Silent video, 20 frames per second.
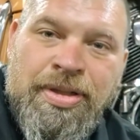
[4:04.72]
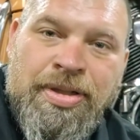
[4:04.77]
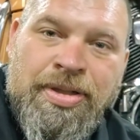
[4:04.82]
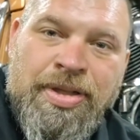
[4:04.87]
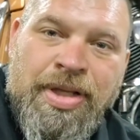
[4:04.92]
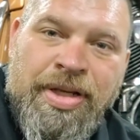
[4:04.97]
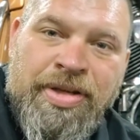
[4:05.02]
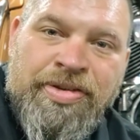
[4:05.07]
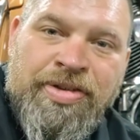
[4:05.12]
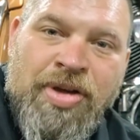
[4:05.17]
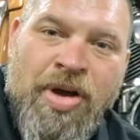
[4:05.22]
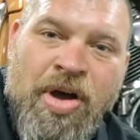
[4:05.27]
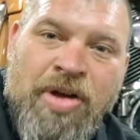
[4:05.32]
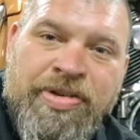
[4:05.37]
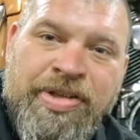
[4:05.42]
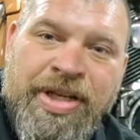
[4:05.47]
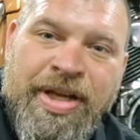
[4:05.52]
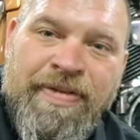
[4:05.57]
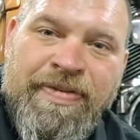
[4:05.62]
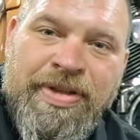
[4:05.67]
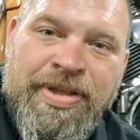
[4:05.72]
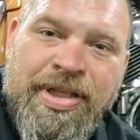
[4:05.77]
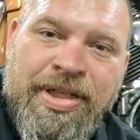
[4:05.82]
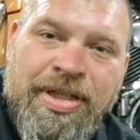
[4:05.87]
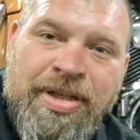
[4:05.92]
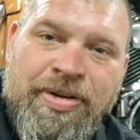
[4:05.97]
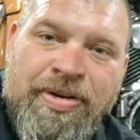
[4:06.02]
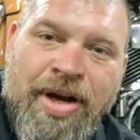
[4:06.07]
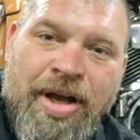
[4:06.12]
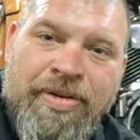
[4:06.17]
that is causing everything to
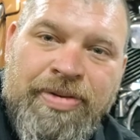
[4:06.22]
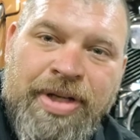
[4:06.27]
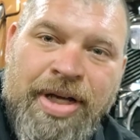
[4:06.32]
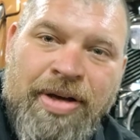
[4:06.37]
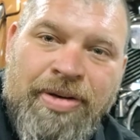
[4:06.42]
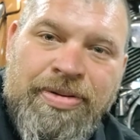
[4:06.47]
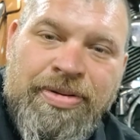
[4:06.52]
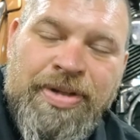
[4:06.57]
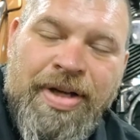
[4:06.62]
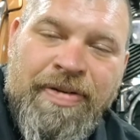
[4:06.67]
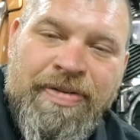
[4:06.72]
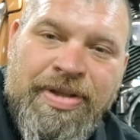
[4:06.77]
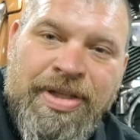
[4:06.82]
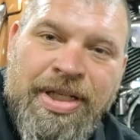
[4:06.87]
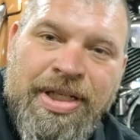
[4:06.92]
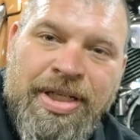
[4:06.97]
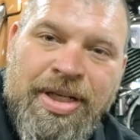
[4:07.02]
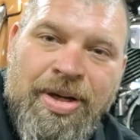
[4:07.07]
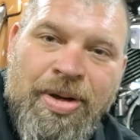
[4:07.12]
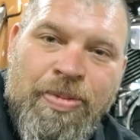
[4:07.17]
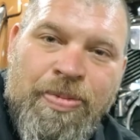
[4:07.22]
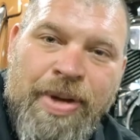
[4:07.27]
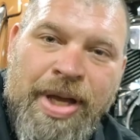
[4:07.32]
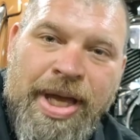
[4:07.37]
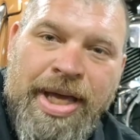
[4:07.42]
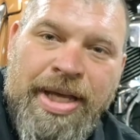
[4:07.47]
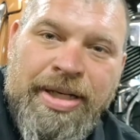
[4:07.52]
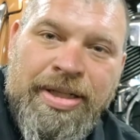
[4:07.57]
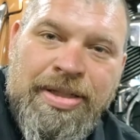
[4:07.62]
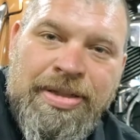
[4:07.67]
ground out, everything to go
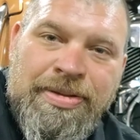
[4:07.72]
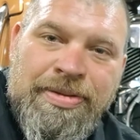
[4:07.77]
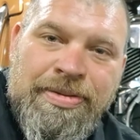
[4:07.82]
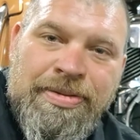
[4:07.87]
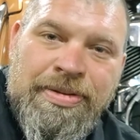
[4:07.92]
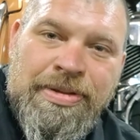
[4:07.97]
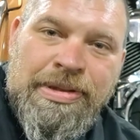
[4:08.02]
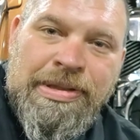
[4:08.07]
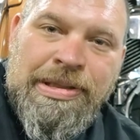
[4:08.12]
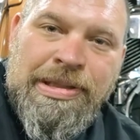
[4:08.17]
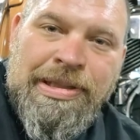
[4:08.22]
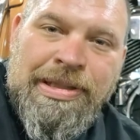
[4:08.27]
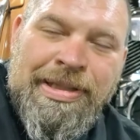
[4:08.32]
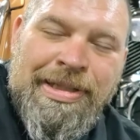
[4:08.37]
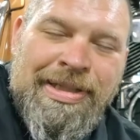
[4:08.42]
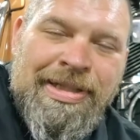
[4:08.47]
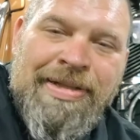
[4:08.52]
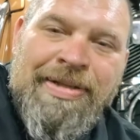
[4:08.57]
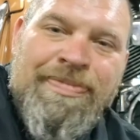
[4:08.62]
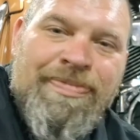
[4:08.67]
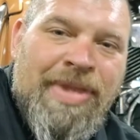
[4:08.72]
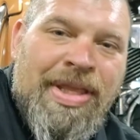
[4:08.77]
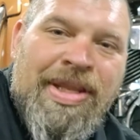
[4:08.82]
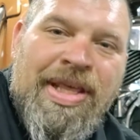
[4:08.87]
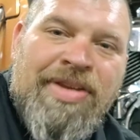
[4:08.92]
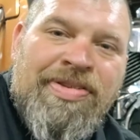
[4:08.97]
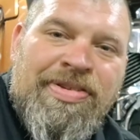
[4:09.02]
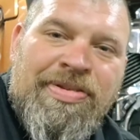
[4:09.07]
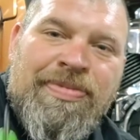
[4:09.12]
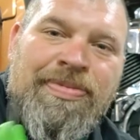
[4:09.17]
bad. And
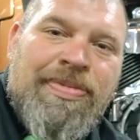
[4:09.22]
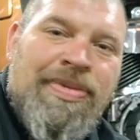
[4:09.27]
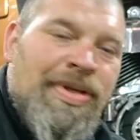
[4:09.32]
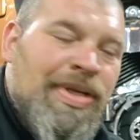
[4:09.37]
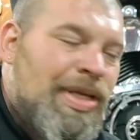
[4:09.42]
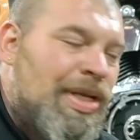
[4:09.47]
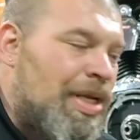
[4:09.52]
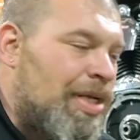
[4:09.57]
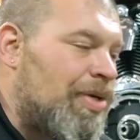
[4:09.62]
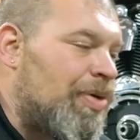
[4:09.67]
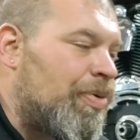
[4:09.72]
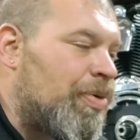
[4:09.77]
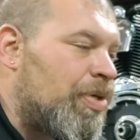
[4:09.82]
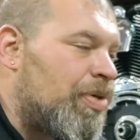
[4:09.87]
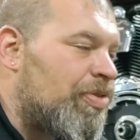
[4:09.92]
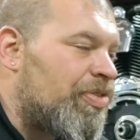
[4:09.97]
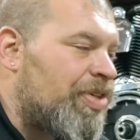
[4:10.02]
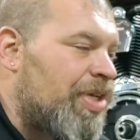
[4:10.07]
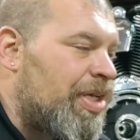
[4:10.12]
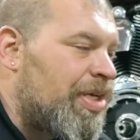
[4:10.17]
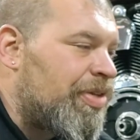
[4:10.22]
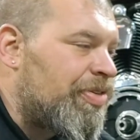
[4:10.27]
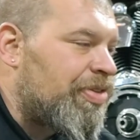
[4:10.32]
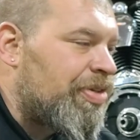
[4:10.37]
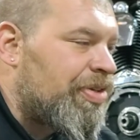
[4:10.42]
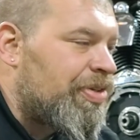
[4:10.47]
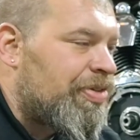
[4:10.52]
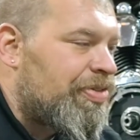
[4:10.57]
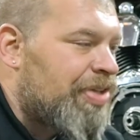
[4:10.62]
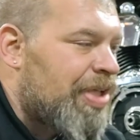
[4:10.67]
I know what you're saying,
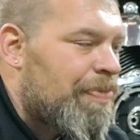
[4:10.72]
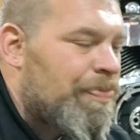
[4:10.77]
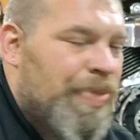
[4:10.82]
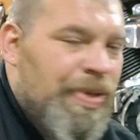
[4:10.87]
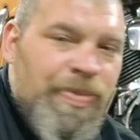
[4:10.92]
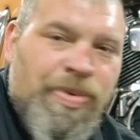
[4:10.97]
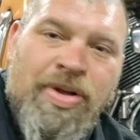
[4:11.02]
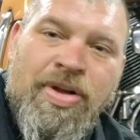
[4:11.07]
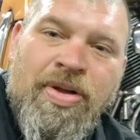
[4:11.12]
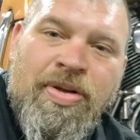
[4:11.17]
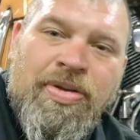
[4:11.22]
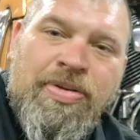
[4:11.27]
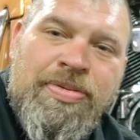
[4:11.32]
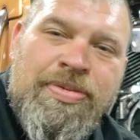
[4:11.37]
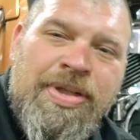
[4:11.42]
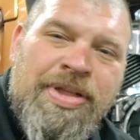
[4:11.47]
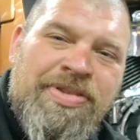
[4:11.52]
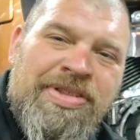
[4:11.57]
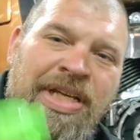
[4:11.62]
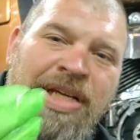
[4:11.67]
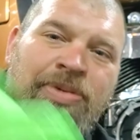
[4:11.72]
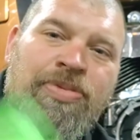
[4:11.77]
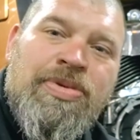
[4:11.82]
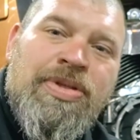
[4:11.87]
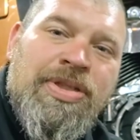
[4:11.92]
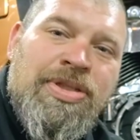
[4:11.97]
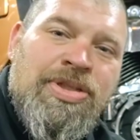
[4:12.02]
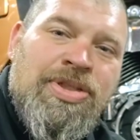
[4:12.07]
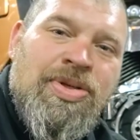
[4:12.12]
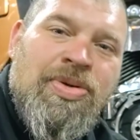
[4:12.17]
is that biblical? Is that
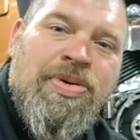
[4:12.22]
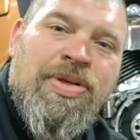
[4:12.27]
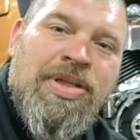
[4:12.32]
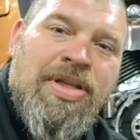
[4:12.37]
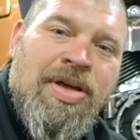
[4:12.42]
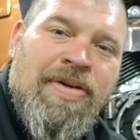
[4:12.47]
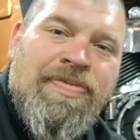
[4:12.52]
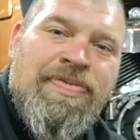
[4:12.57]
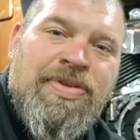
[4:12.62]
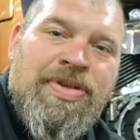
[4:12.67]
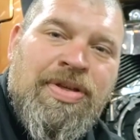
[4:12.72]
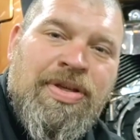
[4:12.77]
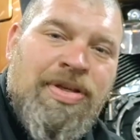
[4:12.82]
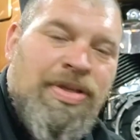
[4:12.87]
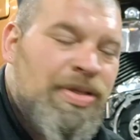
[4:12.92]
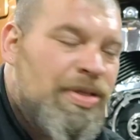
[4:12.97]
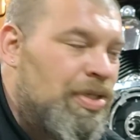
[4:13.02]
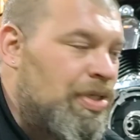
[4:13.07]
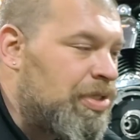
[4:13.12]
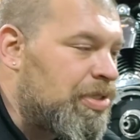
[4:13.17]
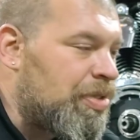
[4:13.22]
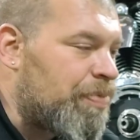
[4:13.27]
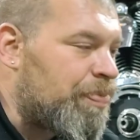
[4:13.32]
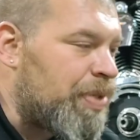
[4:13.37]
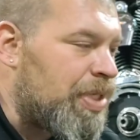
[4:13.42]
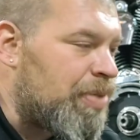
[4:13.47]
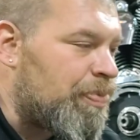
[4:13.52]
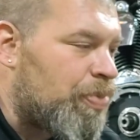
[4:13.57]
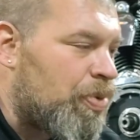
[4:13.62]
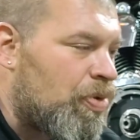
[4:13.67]
really showing love to
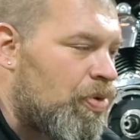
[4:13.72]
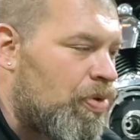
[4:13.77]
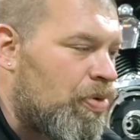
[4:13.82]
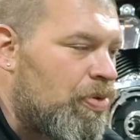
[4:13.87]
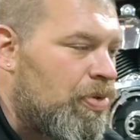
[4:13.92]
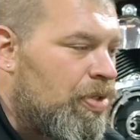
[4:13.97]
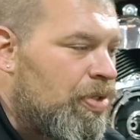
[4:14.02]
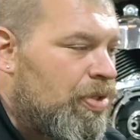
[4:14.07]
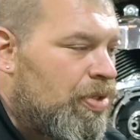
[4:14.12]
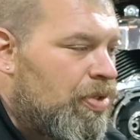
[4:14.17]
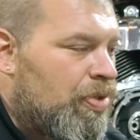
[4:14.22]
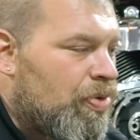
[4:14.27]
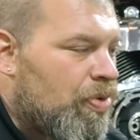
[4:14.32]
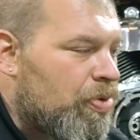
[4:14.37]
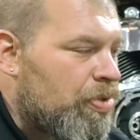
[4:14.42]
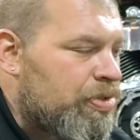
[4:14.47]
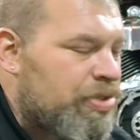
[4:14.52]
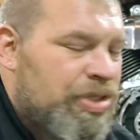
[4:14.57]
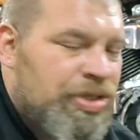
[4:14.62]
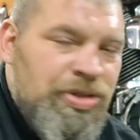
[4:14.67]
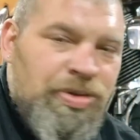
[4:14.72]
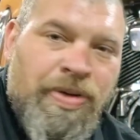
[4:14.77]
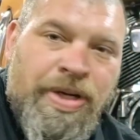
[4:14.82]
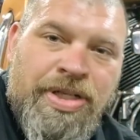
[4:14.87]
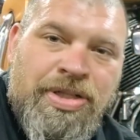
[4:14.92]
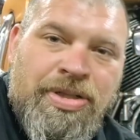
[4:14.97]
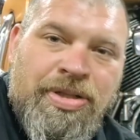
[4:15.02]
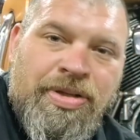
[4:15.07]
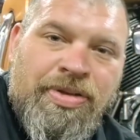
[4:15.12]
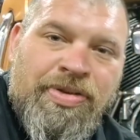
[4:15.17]
people or
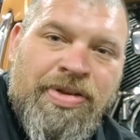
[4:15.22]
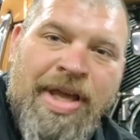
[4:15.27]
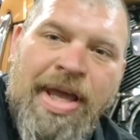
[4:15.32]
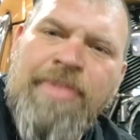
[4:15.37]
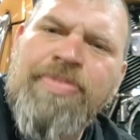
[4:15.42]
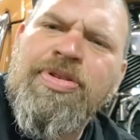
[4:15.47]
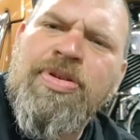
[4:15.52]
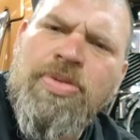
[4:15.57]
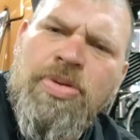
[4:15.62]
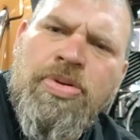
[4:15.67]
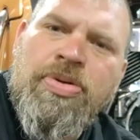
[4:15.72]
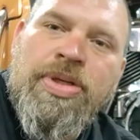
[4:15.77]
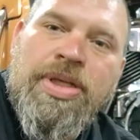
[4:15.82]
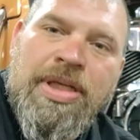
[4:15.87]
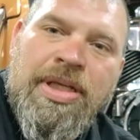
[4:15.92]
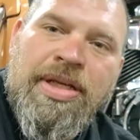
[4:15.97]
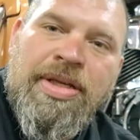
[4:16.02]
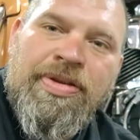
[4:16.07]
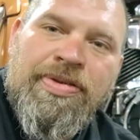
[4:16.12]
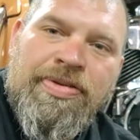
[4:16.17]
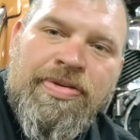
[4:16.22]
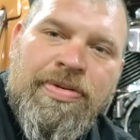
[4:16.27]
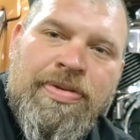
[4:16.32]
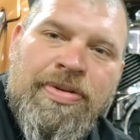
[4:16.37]
situations? Absolutely it is.